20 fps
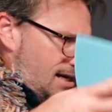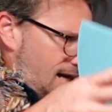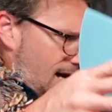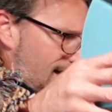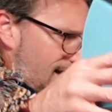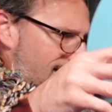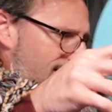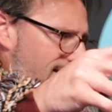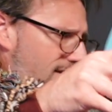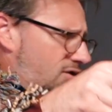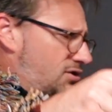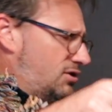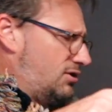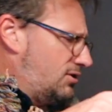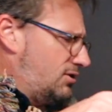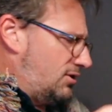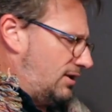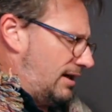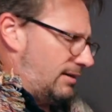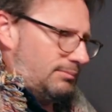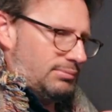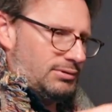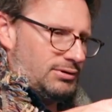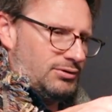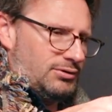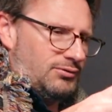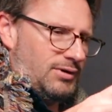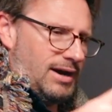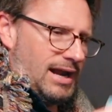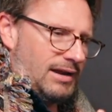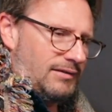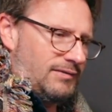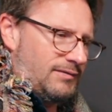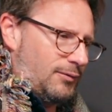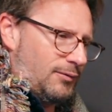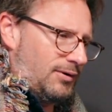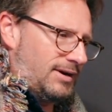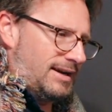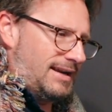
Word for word: on digital and Blu-ray, four